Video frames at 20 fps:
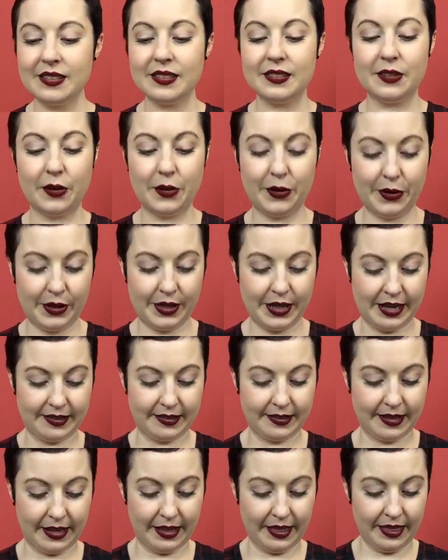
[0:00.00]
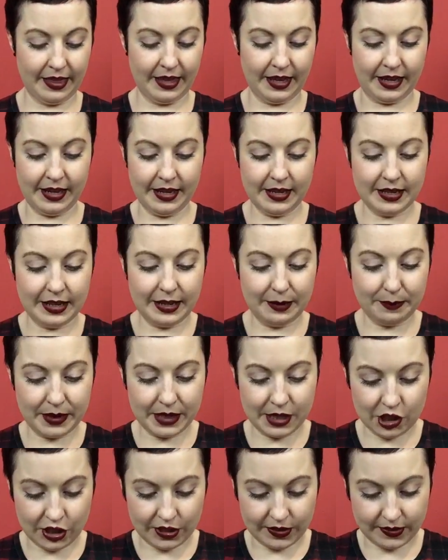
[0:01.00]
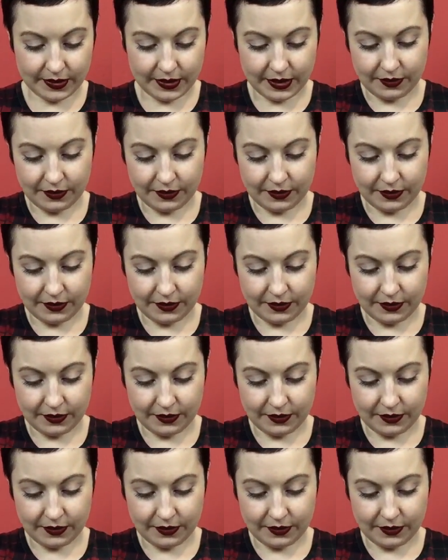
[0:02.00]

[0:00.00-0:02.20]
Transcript: So yes, I think, let me just